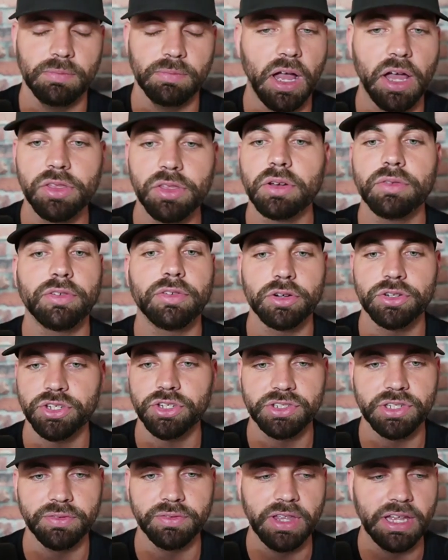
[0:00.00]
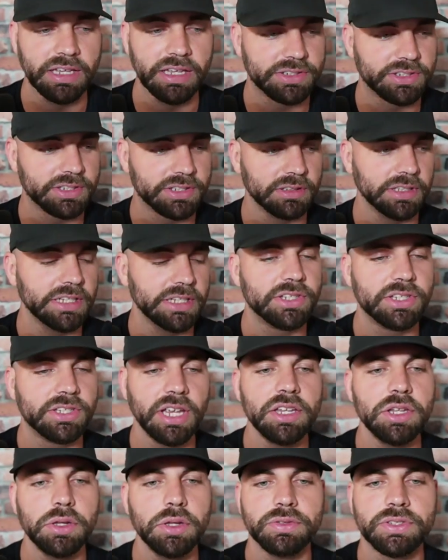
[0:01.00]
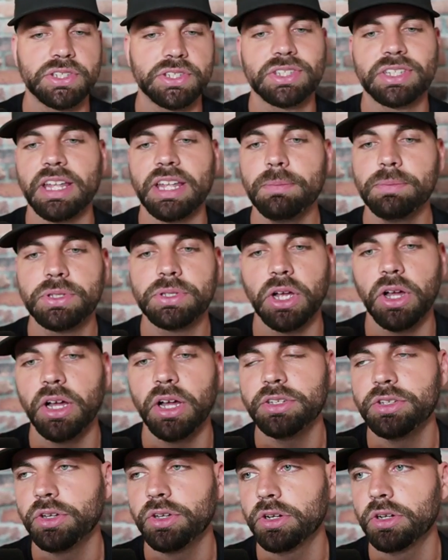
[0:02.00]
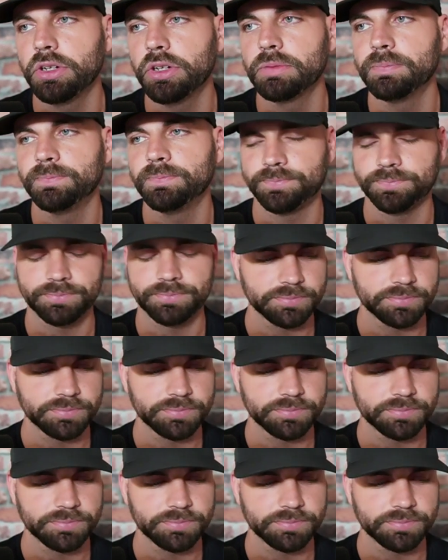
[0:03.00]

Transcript: Other versions of this. Let's say you skimped on your